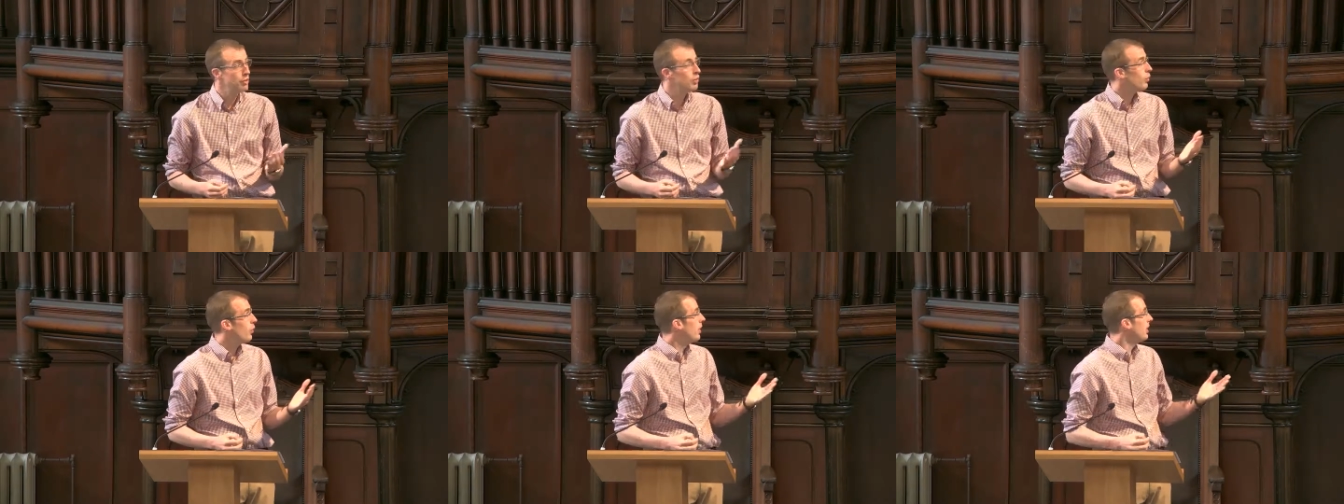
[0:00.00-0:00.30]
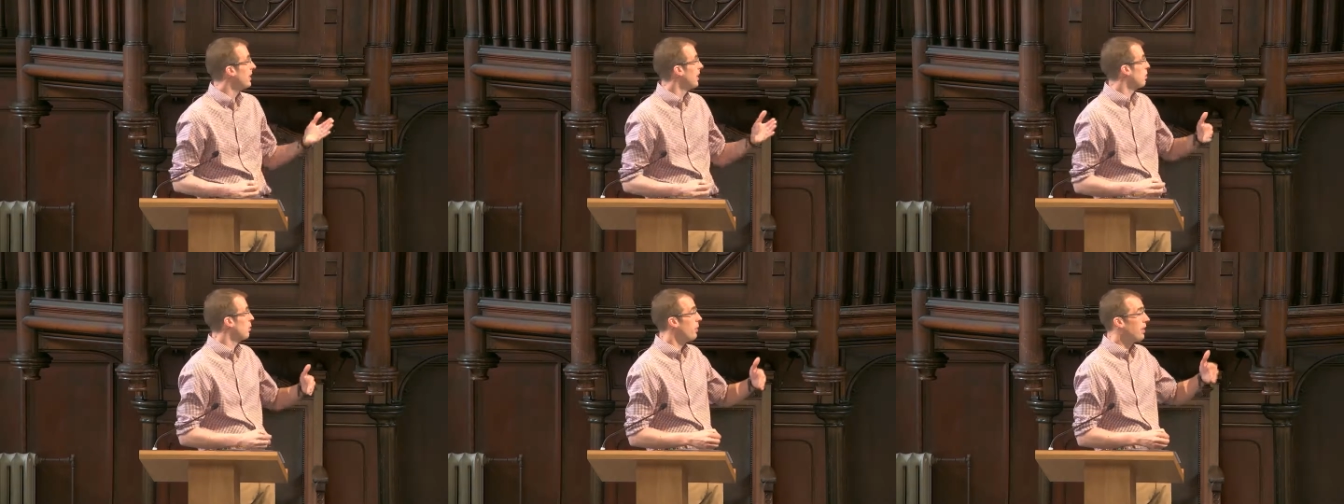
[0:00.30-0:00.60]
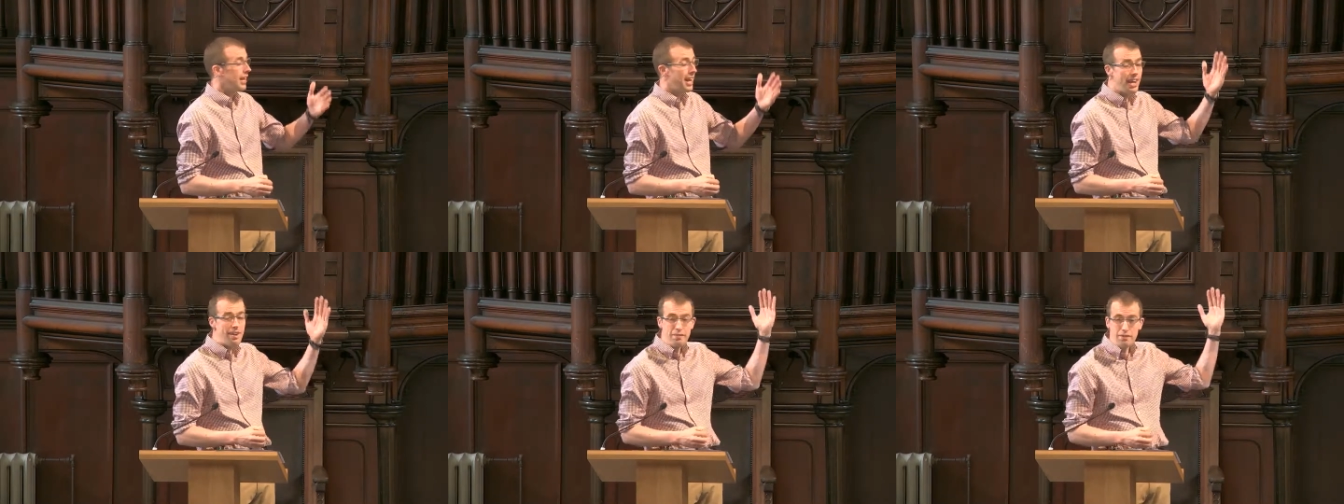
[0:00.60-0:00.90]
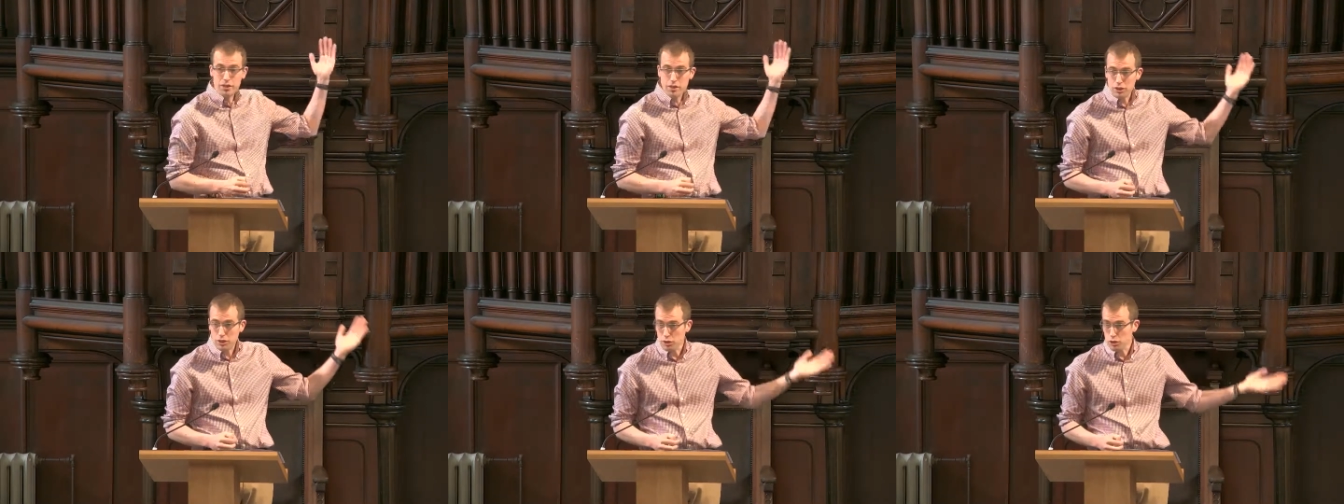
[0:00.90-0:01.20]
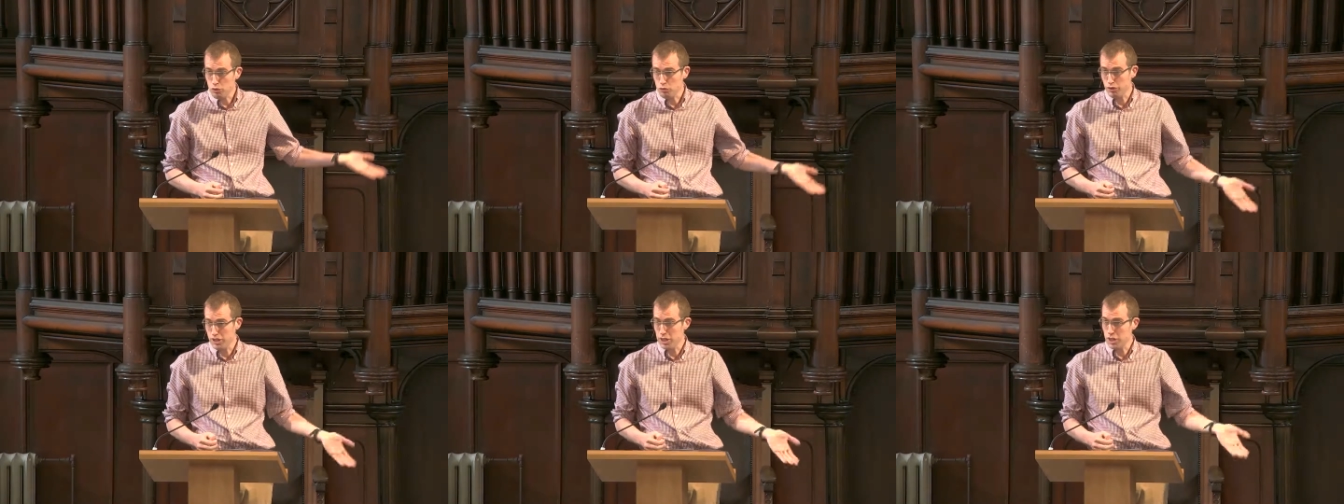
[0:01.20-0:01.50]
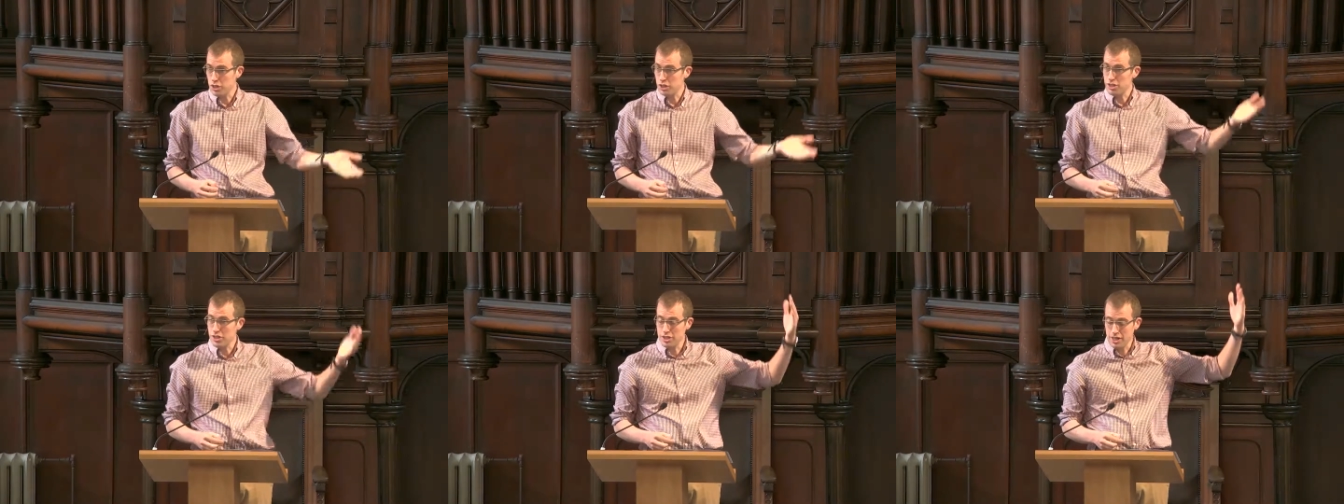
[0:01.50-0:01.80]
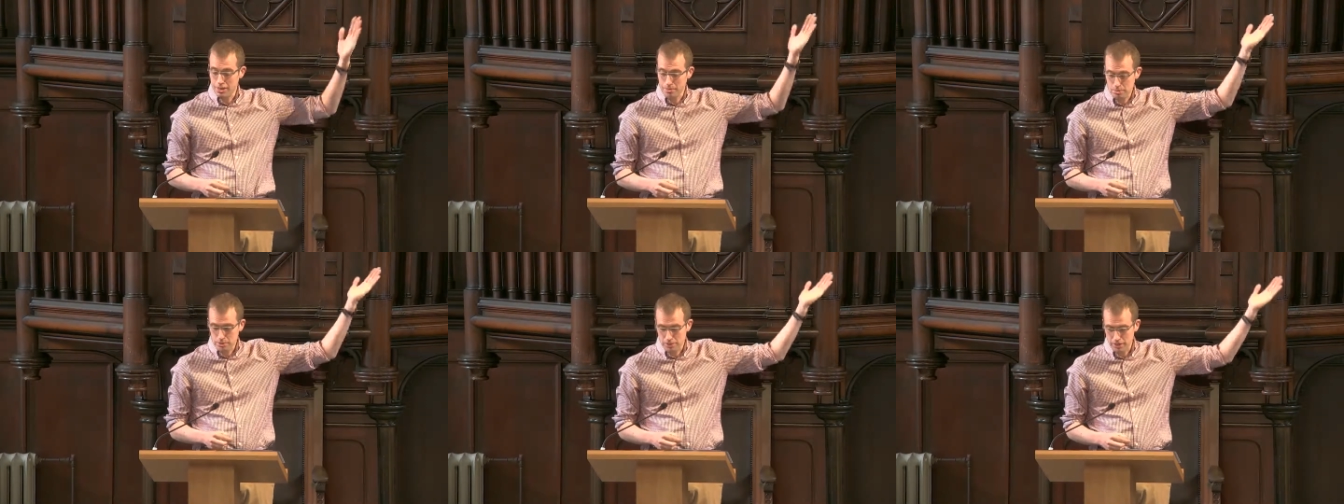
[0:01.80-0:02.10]
knowing that wherever you reach in
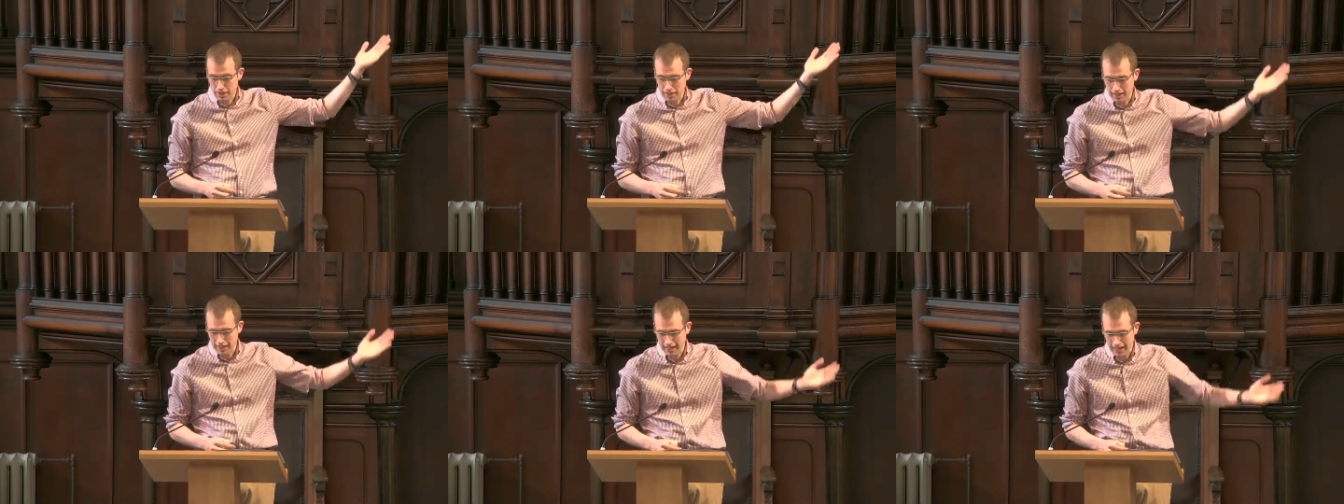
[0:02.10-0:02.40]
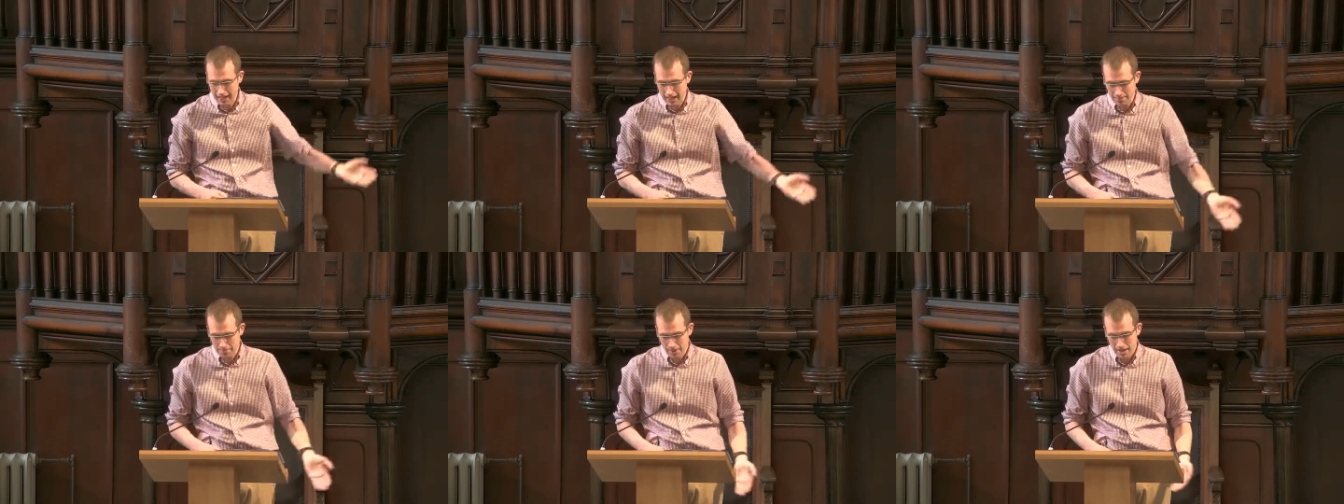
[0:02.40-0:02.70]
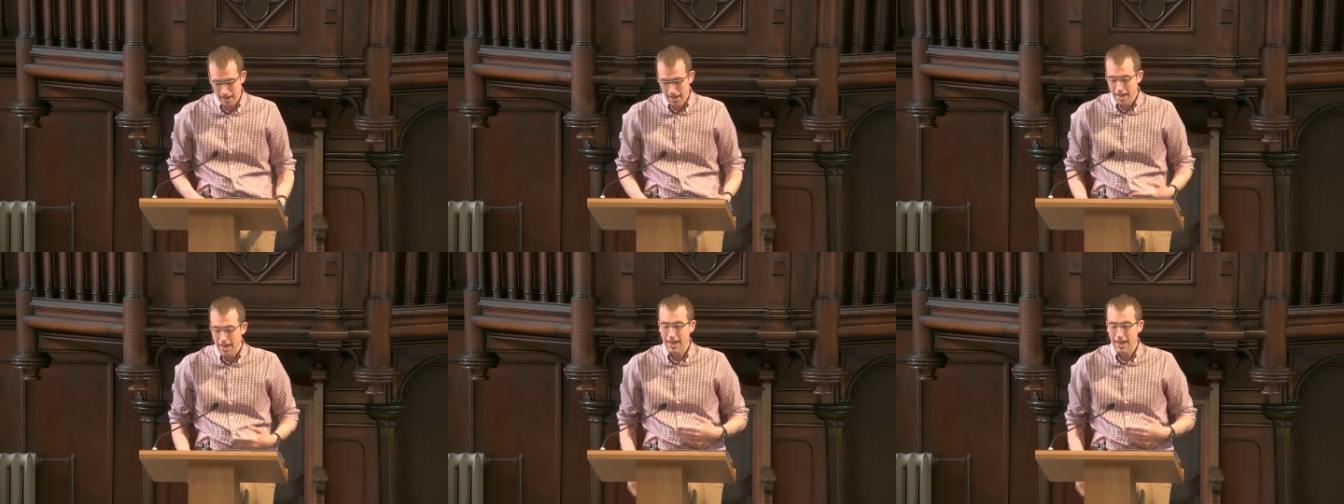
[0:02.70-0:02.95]
terms of the climb,